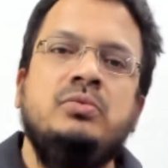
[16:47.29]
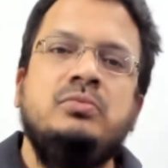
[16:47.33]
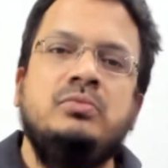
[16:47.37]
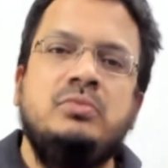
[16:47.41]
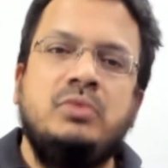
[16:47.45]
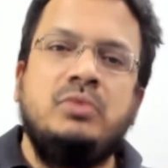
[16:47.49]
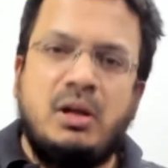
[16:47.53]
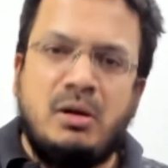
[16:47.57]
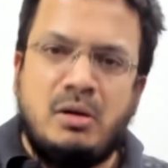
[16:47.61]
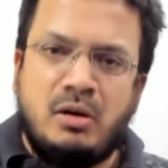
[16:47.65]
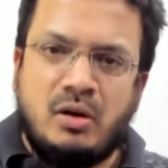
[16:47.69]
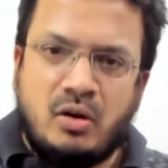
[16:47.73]

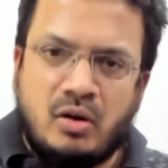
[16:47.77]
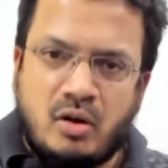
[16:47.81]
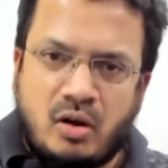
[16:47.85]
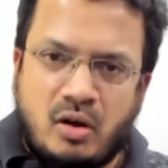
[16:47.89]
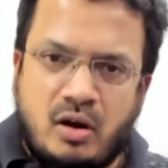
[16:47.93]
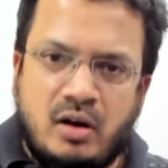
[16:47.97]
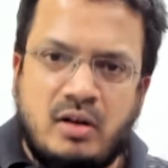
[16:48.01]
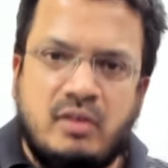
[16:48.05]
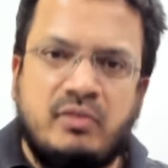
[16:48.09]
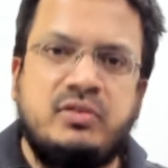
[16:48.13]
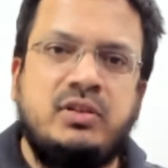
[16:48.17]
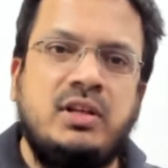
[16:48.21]
There are a
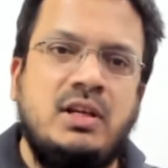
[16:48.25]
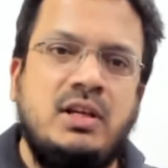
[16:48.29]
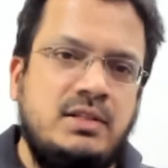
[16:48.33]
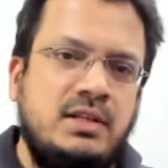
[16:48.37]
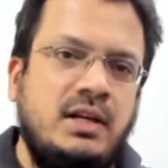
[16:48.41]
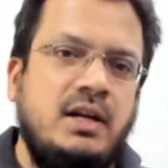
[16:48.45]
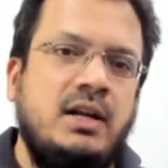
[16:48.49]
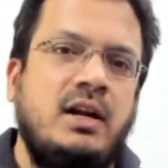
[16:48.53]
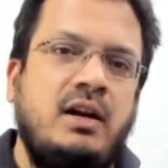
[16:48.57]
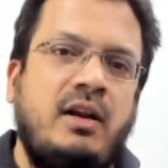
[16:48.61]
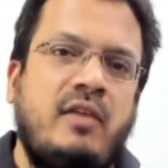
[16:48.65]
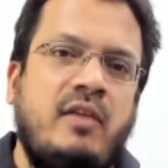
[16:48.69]
lot of things
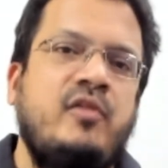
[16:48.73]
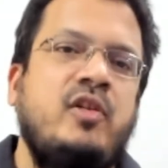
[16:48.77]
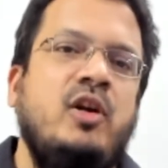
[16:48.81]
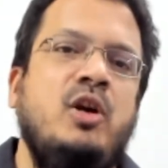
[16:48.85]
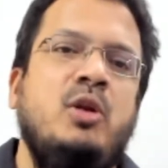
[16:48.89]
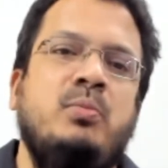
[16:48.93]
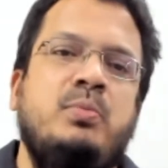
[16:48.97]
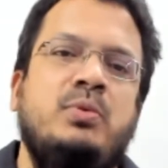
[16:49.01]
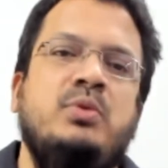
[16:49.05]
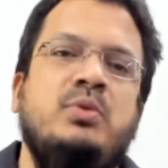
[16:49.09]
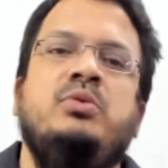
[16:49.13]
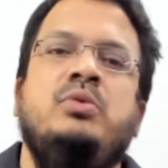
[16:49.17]
that are difficult to
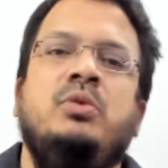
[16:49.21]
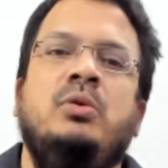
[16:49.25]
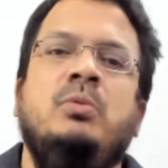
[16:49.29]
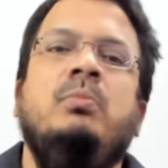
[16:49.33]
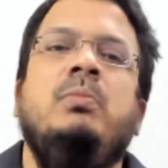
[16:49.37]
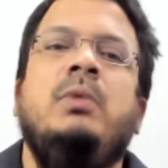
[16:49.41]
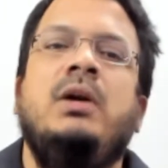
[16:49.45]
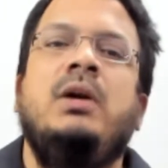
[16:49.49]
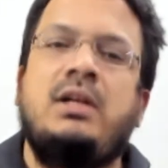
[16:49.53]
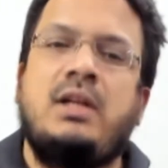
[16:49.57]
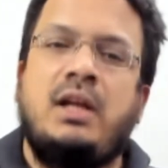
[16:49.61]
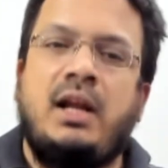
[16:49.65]
push through,
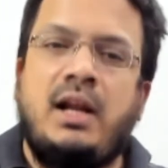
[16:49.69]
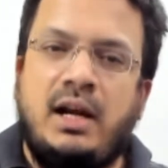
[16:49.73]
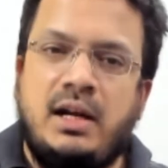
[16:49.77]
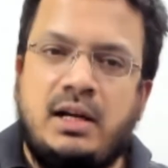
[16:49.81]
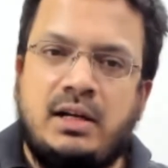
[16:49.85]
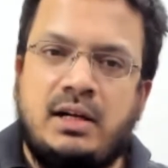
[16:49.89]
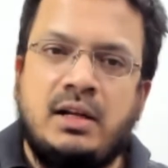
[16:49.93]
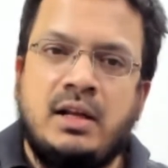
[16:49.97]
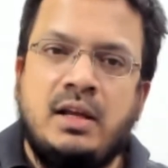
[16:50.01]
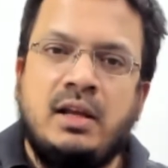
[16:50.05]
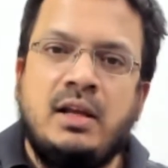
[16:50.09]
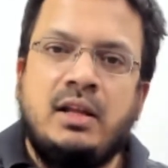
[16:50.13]
but
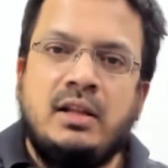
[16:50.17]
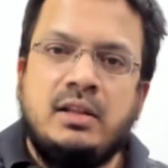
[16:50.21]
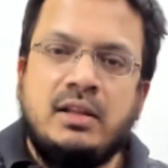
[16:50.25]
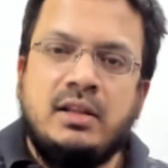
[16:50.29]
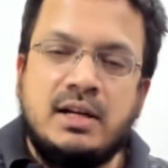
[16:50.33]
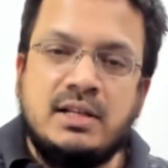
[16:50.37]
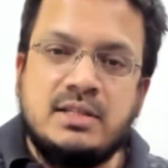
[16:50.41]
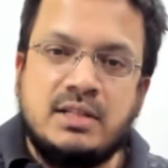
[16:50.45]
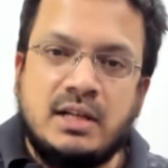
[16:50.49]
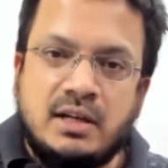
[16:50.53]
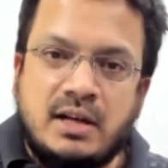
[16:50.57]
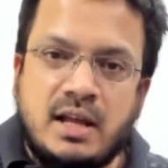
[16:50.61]
that
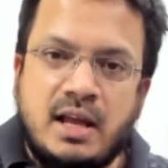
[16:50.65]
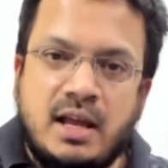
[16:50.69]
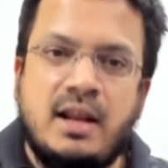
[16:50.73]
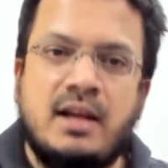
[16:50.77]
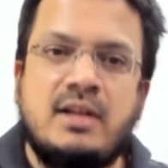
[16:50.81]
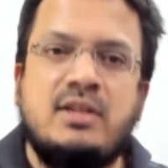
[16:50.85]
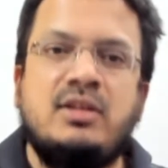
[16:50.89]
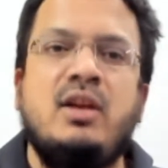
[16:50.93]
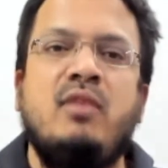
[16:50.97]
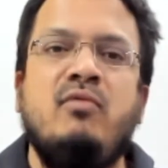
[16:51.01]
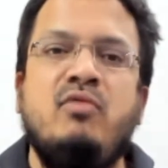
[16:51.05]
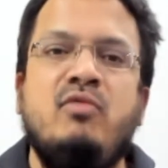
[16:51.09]
is a
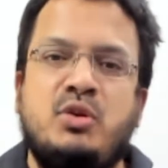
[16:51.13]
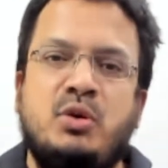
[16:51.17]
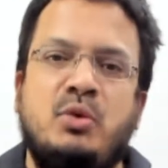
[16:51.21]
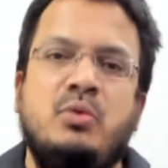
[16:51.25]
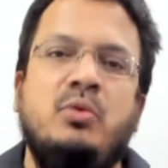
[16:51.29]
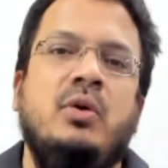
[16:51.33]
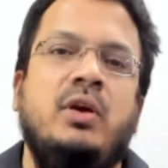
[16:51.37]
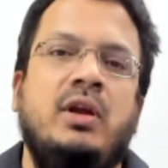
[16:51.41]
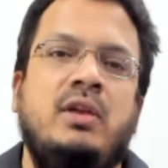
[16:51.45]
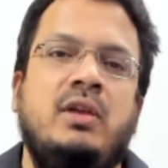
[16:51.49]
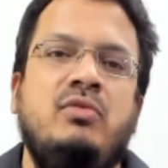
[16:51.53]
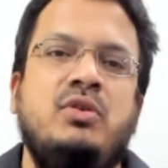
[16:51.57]
direction we should
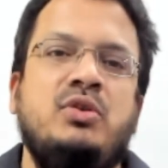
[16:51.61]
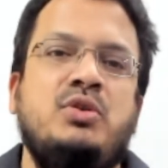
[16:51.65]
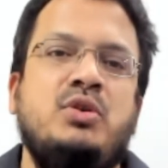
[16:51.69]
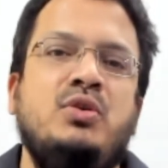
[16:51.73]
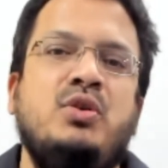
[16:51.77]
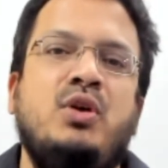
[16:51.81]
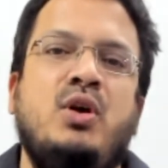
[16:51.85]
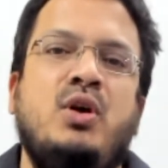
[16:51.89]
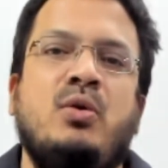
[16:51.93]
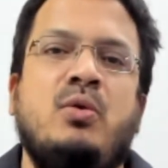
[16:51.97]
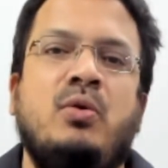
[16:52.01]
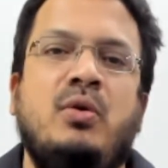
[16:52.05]
go in. We should
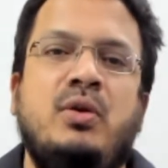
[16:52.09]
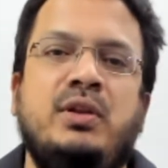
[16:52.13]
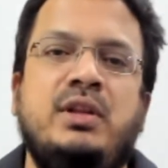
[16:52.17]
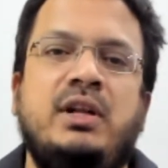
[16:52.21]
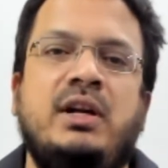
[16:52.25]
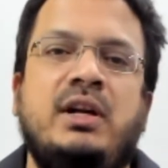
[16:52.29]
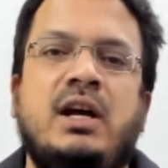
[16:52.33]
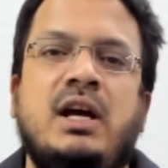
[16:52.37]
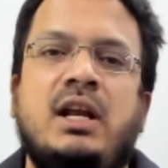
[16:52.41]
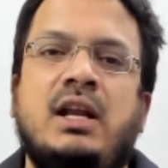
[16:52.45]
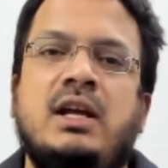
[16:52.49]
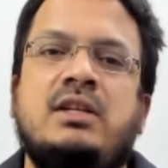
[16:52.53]
not go in the
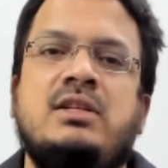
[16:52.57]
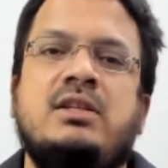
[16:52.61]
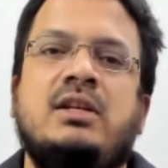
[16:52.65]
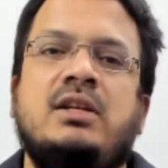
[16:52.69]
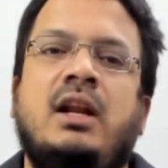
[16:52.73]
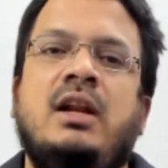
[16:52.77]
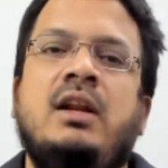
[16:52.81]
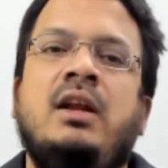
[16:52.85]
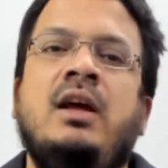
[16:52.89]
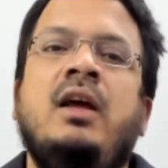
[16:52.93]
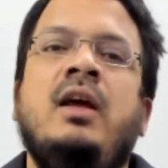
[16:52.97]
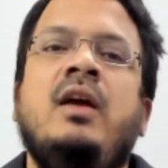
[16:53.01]
direction
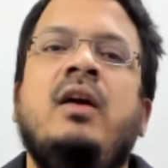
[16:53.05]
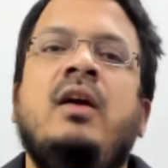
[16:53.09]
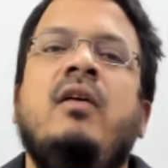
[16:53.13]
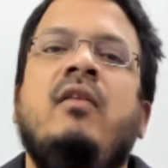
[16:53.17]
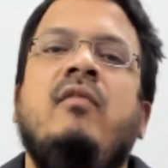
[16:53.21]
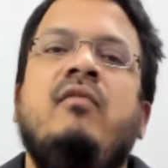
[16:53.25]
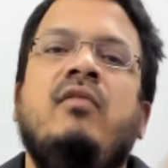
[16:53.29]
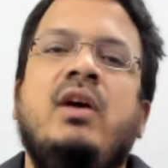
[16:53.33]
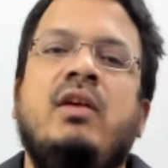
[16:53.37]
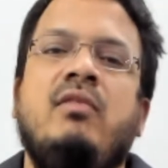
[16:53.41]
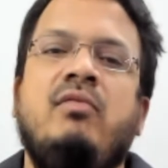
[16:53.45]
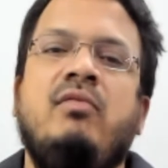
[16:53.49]

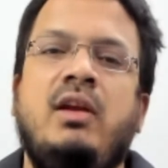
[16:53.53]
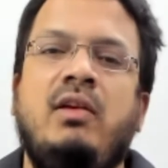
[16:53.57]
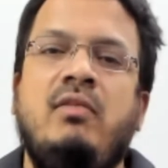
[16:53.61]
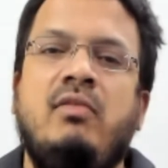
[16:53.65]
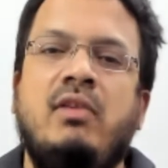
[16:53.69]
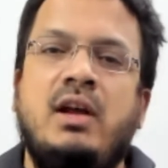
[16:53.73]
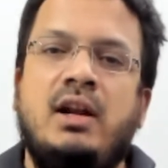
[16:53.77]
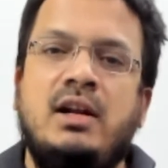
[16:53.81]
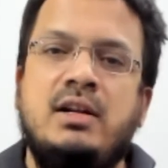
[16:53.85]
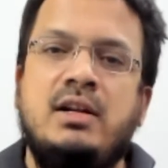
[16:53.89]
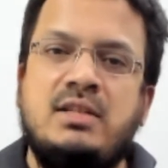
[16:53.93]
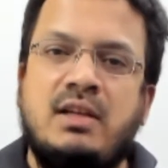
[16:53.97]
where we
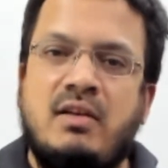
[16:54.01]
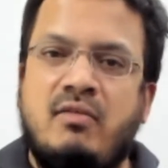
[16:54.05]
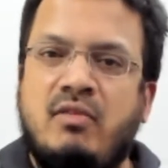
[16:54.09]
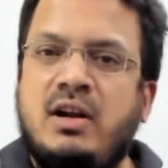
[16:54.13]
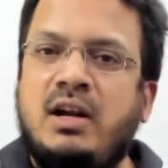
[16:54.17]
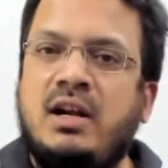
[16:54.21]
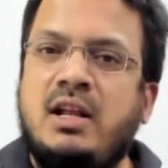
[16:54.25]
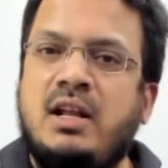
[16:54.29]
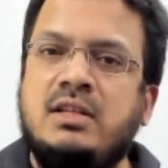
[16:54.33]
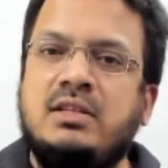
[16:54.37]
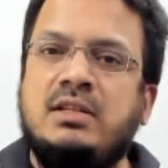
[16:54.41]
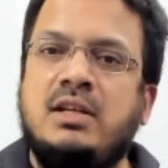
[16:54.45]
were in
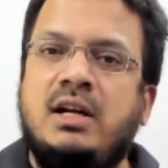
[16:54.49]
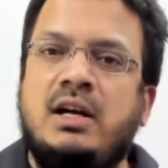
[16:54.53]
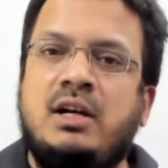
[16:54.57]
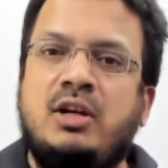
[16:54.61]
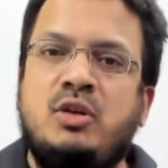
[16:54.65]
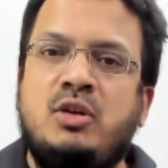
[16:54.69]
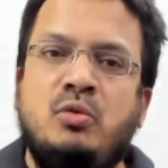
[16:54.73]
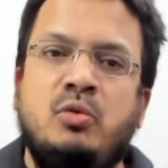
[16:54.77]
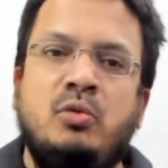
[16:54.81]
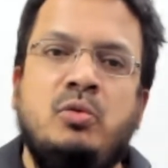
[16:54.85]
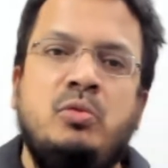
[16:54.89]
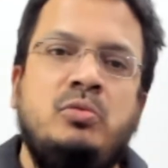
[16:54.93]
70s that
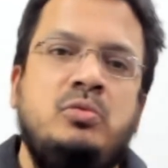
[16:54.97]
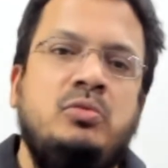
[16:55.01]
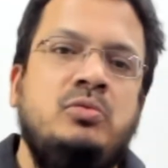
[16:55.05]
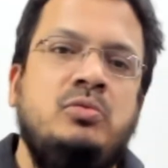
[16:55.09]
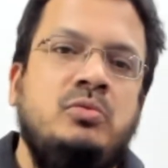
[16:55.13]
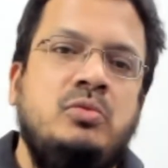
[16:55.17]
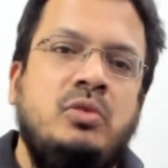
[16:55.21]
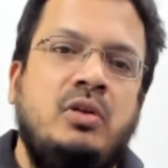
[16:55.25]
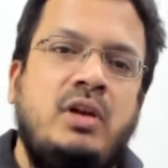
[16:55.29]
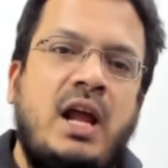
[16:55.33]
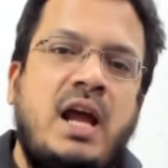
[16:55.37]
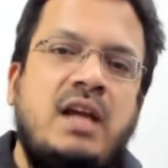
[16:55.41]
you
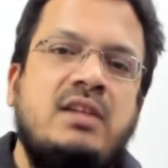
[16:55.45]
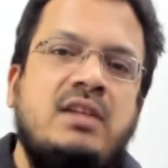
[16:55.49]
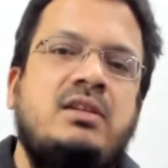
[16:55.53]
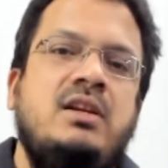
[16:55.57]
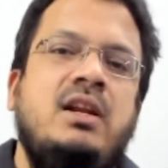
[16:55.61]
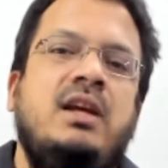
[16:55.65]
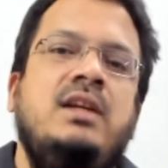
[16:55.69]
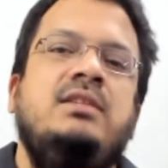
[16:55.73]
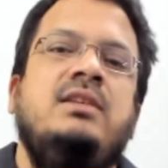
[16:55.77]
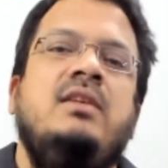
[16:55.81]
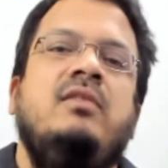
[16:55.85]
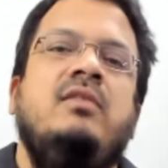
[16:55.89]

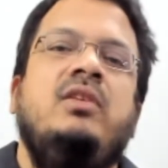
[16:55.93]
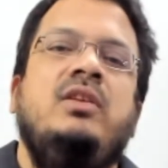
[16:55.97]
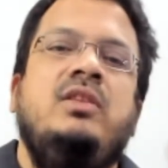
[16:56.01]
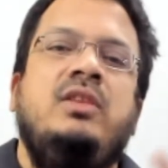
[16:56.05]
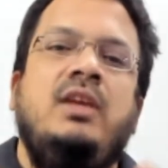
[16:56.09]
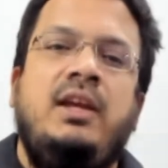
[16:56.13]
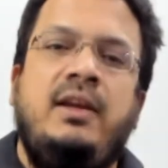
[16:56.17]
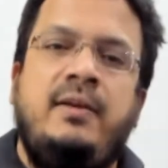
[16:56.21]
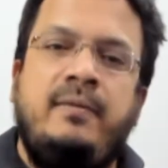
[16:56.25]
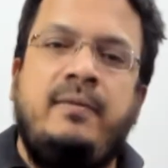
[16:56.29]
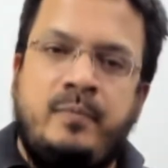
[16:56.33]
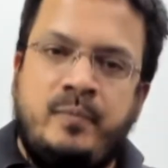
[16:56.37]
nationalize
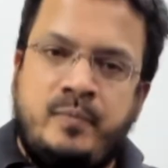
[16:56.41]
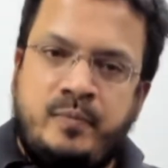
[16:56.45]
everything.